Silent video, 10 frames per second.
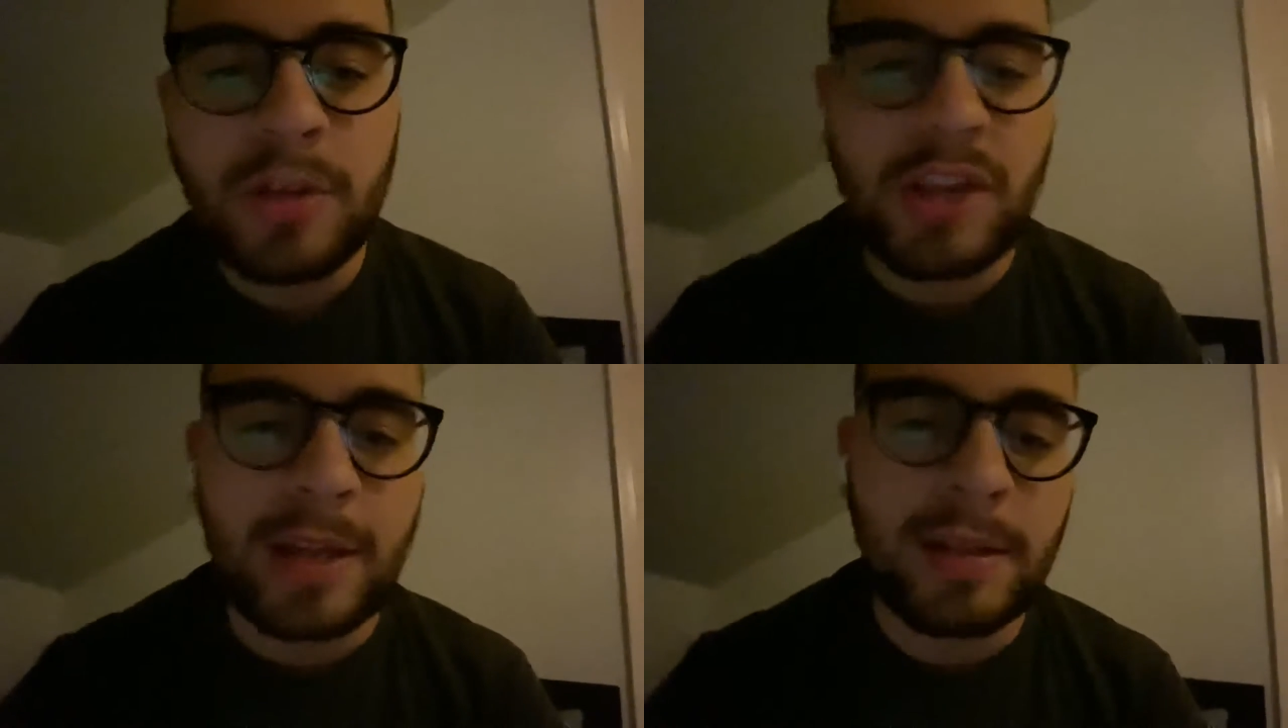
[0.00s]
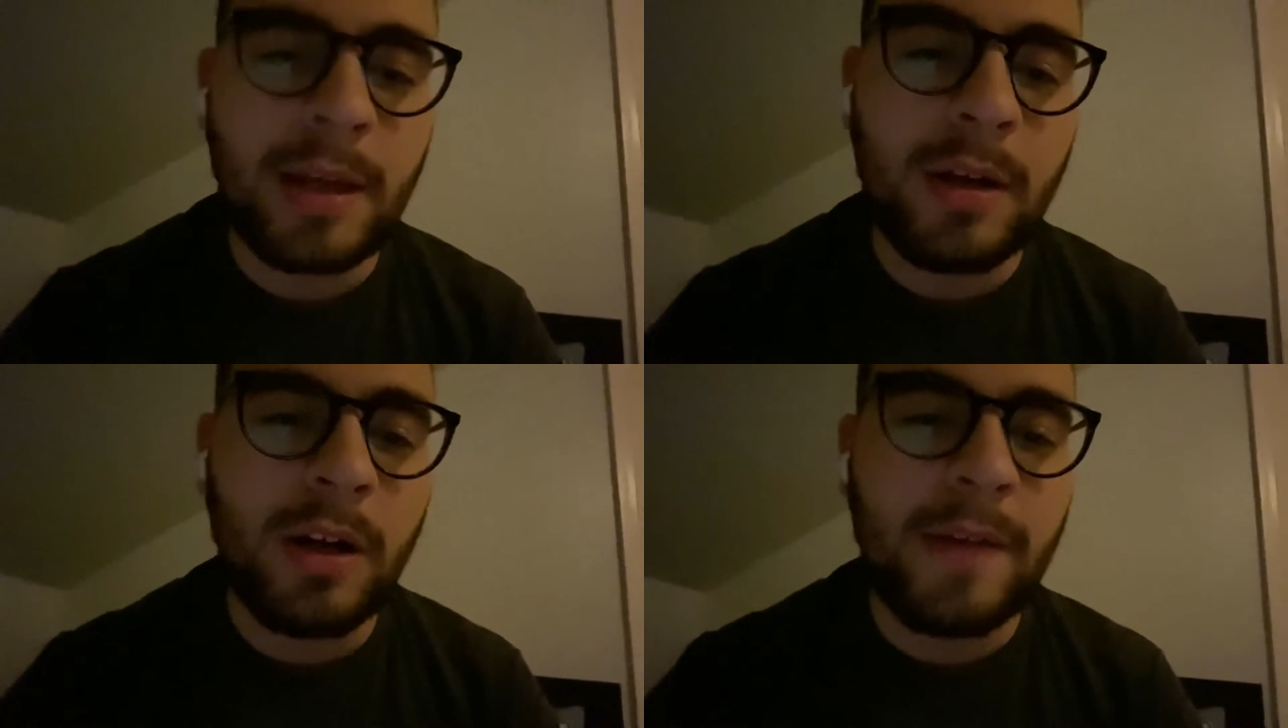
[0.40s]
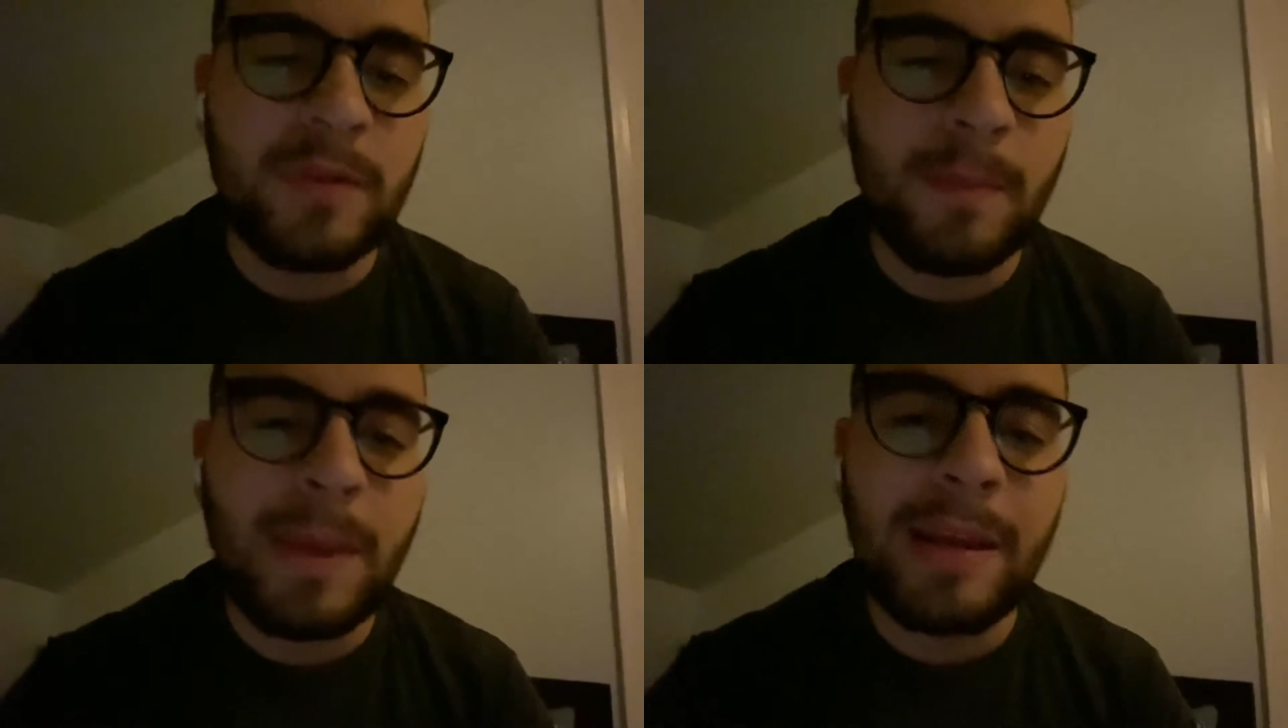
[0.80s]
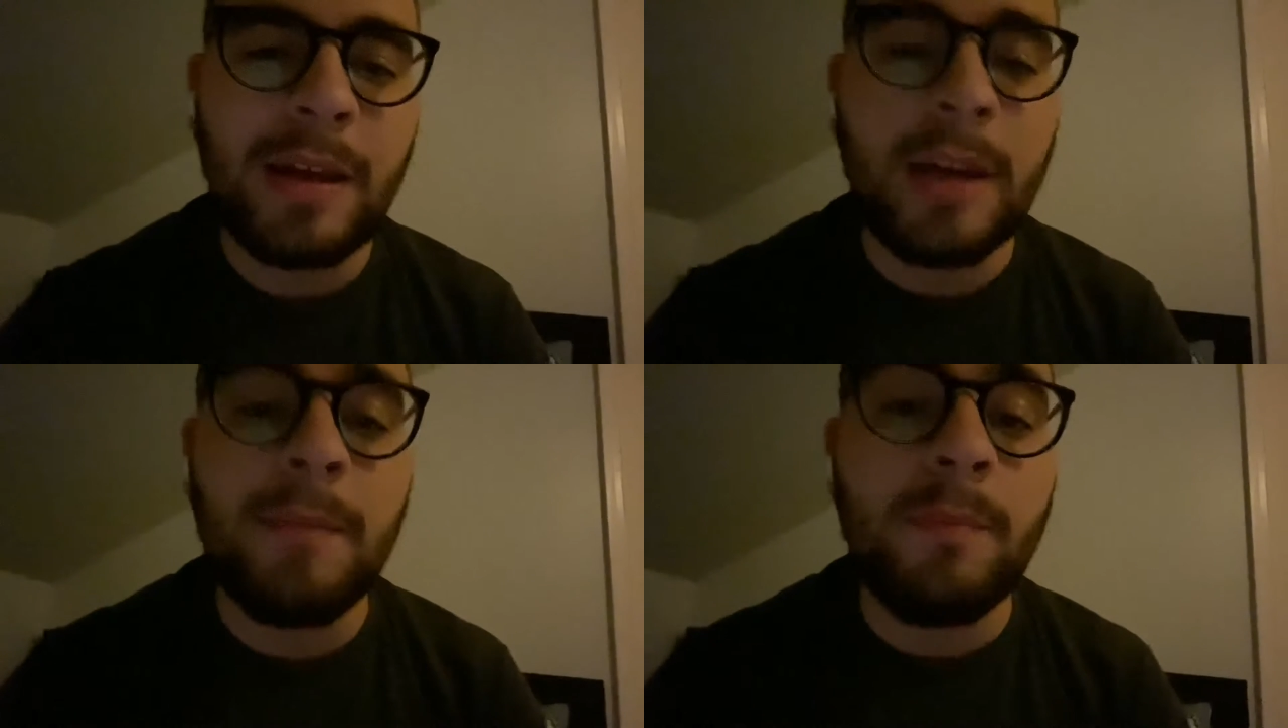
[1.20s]
Jackson got hurt after
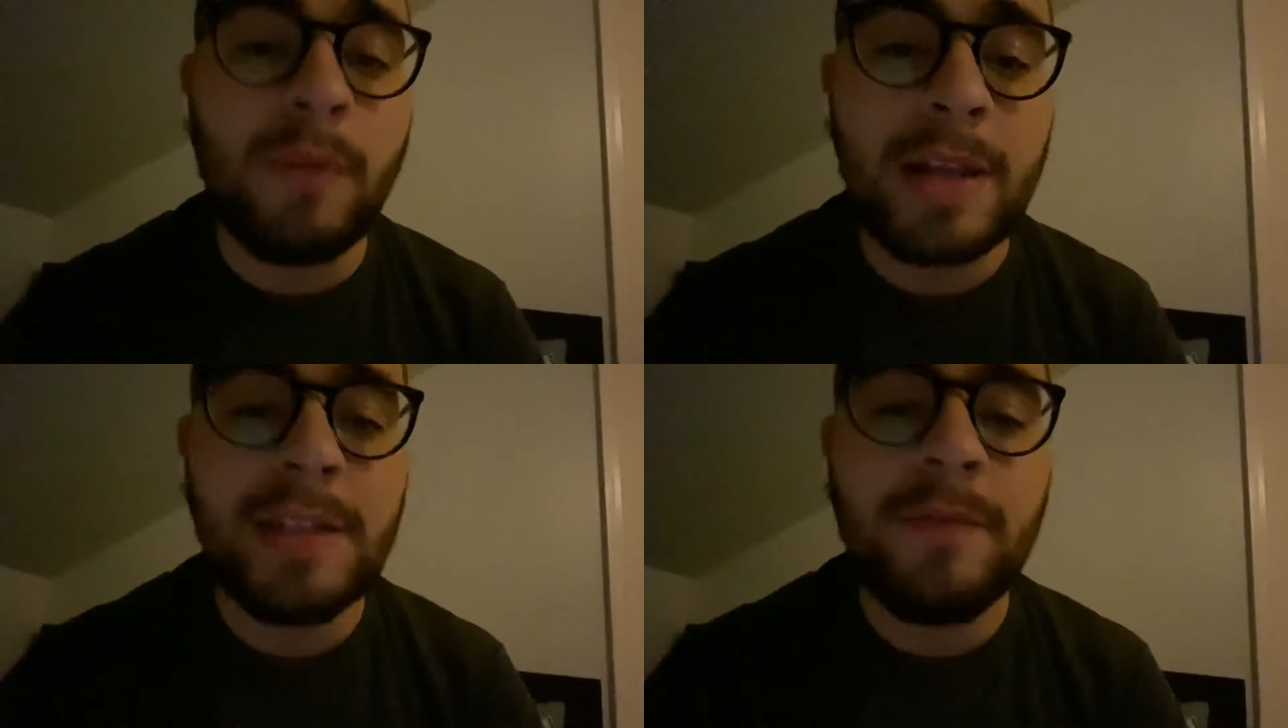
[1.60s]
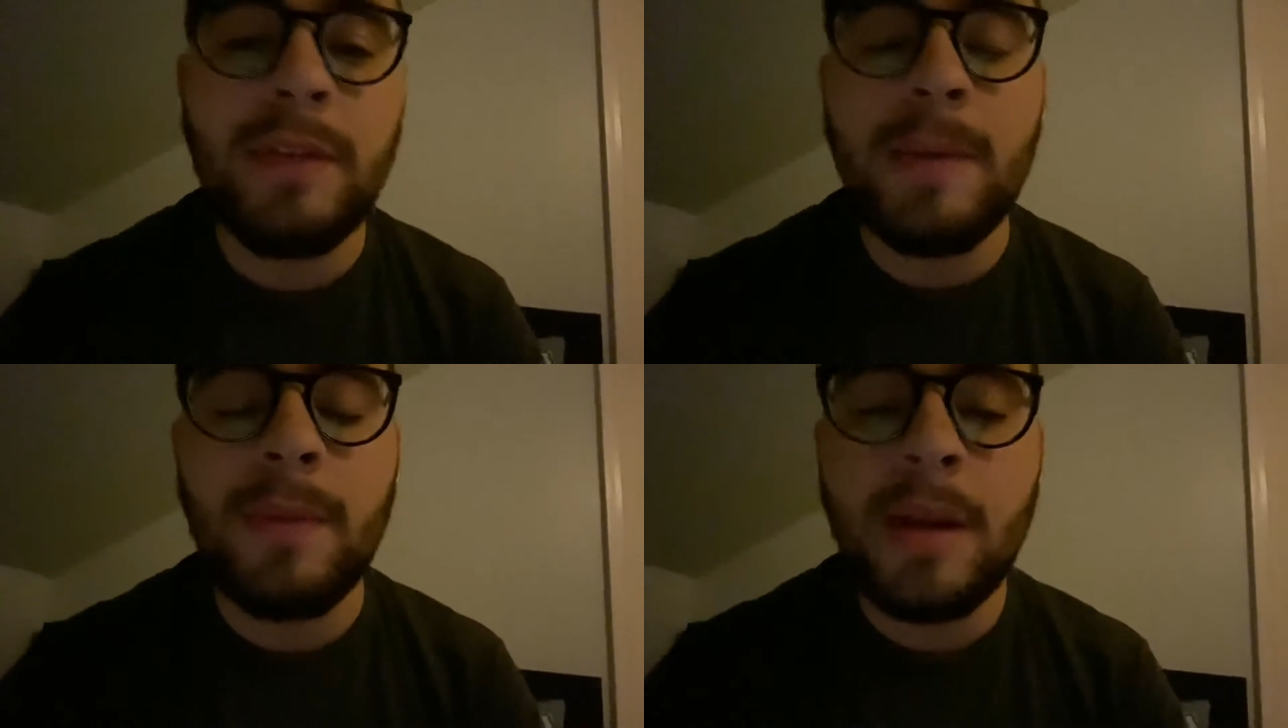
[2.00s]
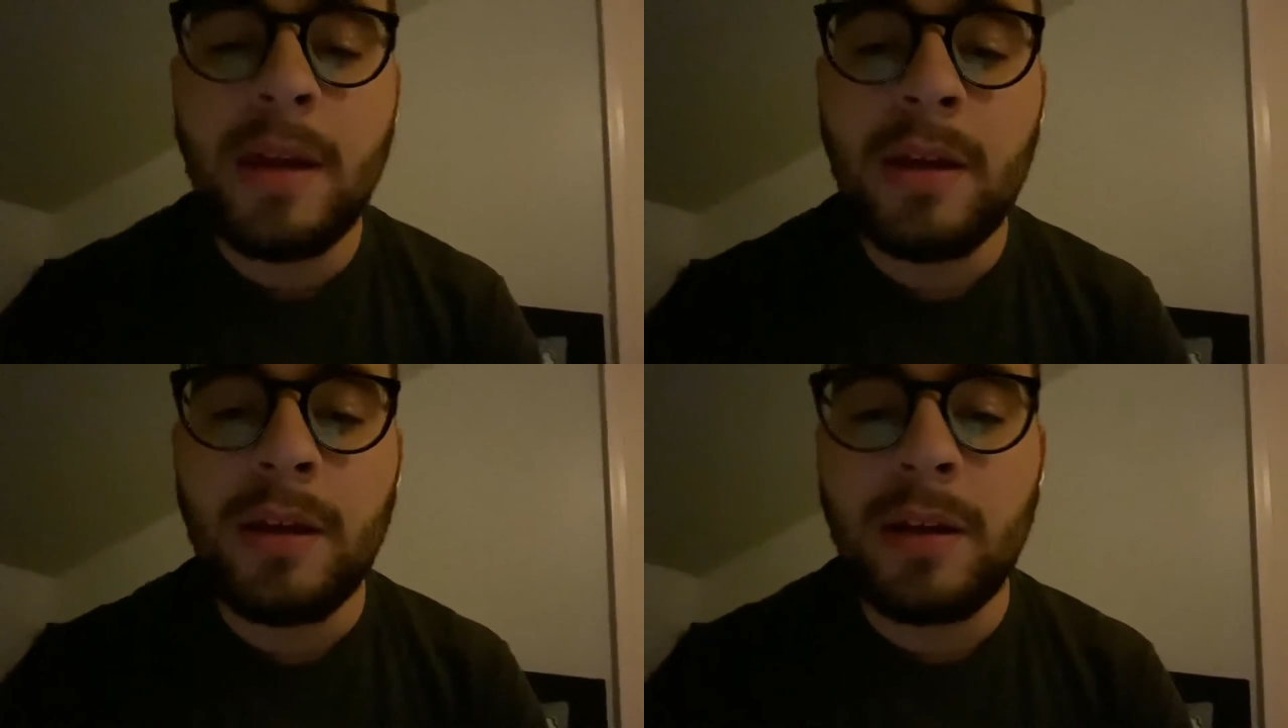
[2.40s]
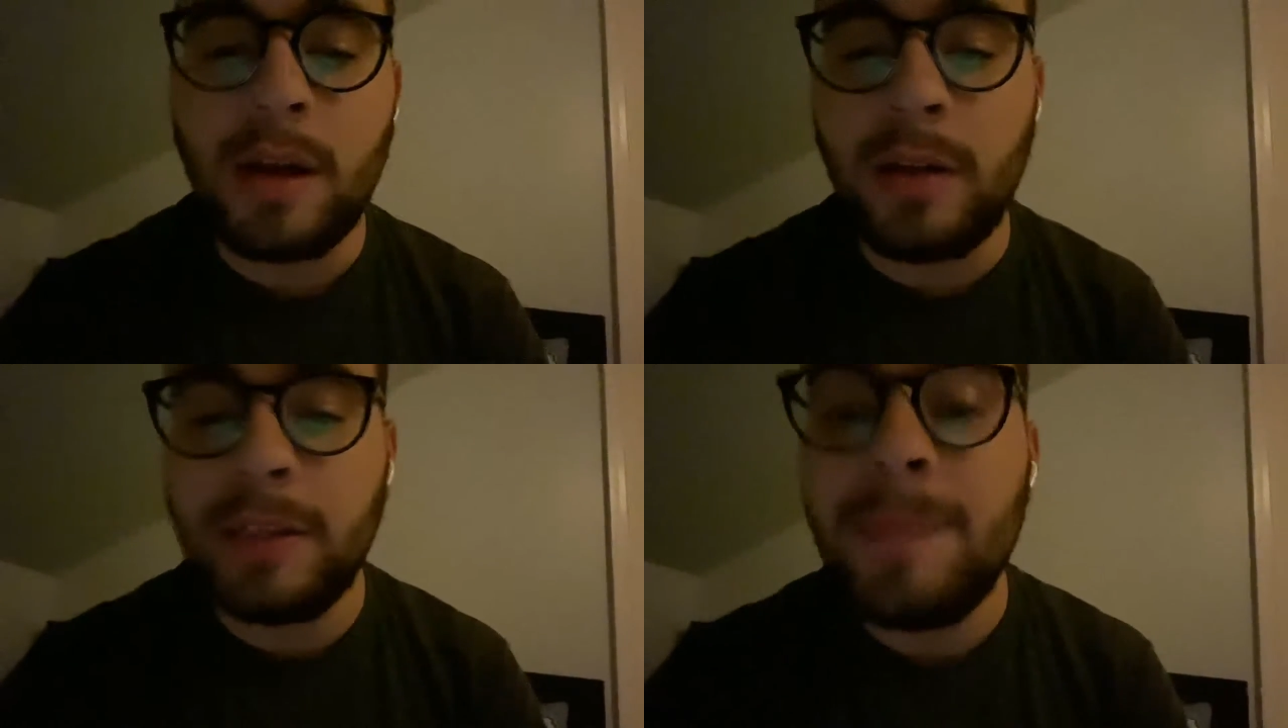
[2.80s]
making an impressive
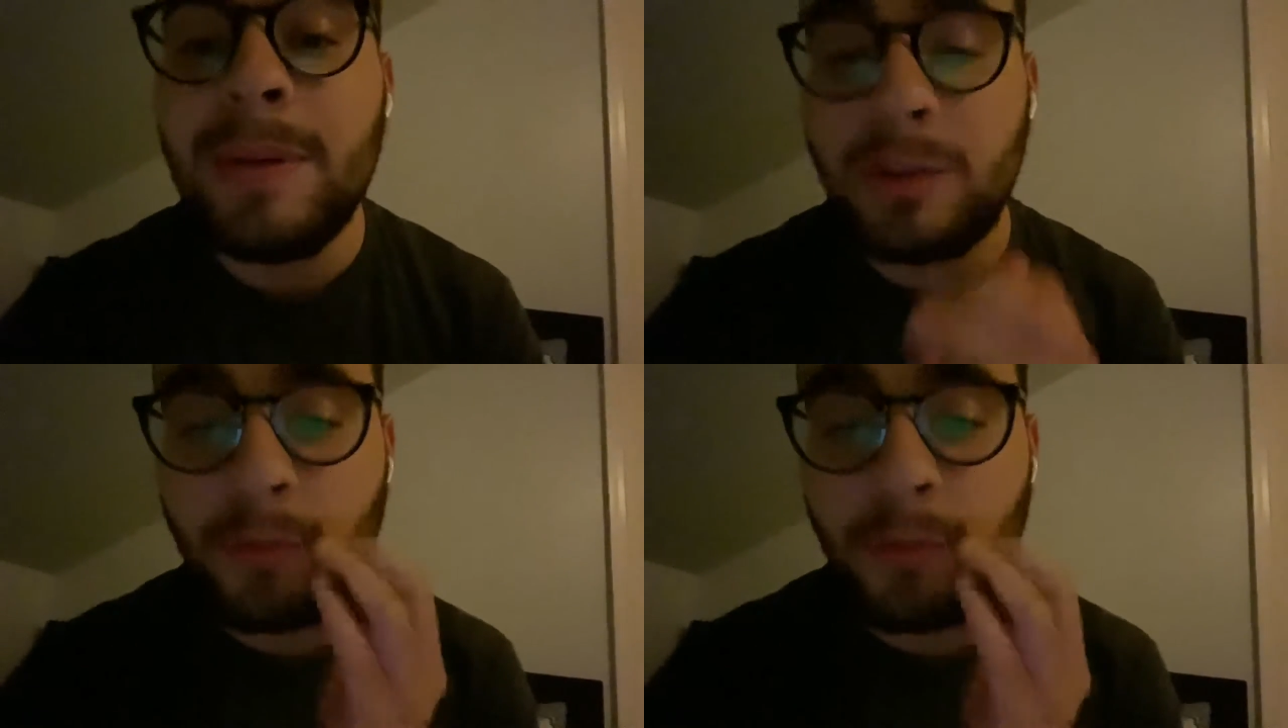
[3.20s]
leaping